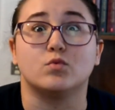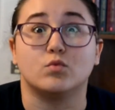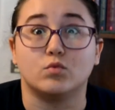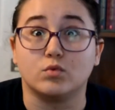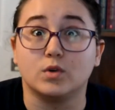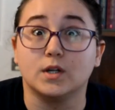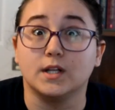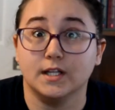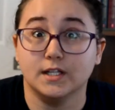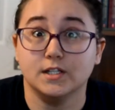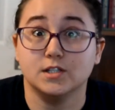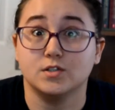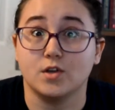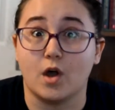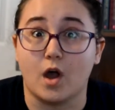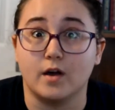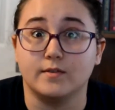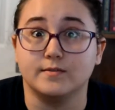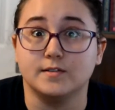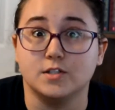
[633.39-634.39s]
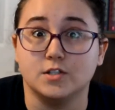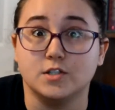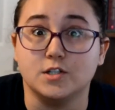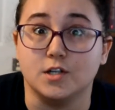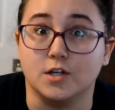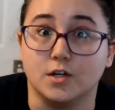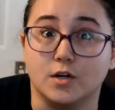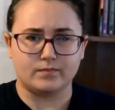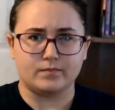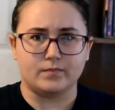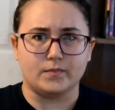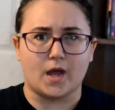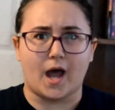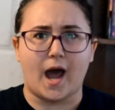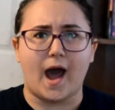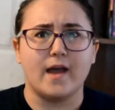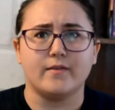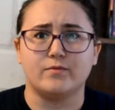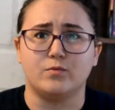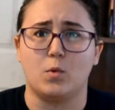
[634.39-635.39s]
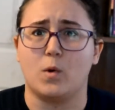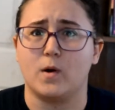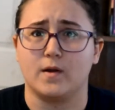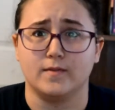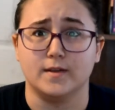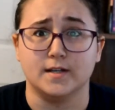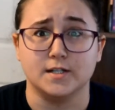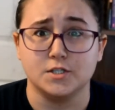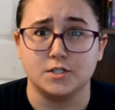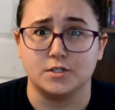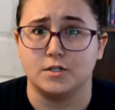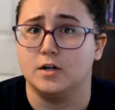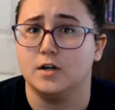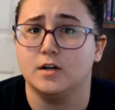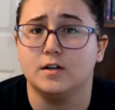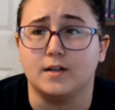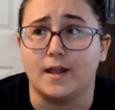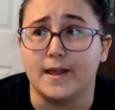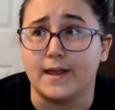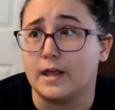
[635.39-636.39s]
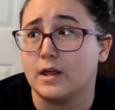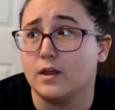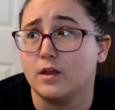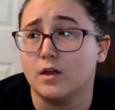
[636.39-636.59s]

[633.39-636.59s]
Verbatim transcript: really soft too. I've worn this shirt like